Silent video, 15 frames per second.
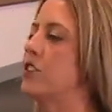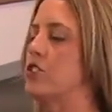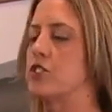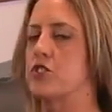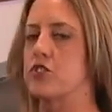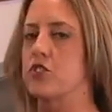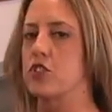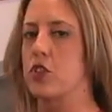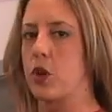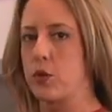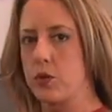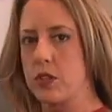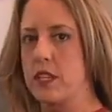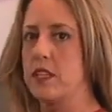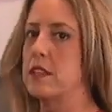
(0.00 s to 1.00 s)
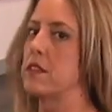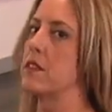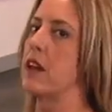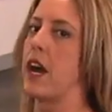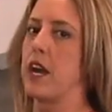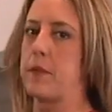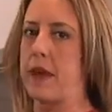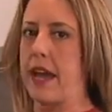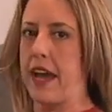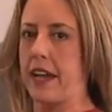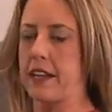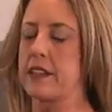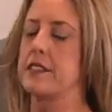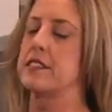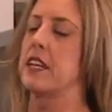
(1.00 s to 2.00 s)
and just slowly lie
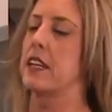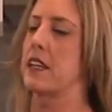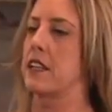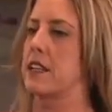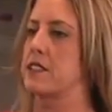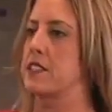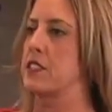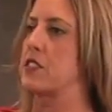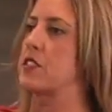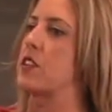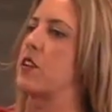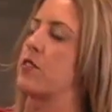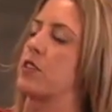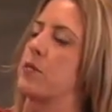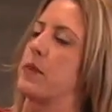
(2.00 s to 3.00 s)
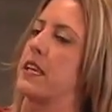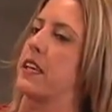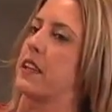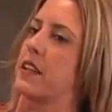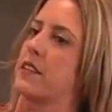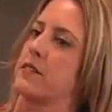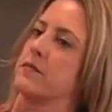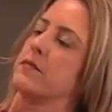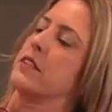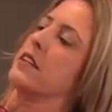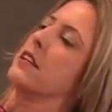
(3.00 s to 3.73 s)
back. Take it nice and slow in the beginning.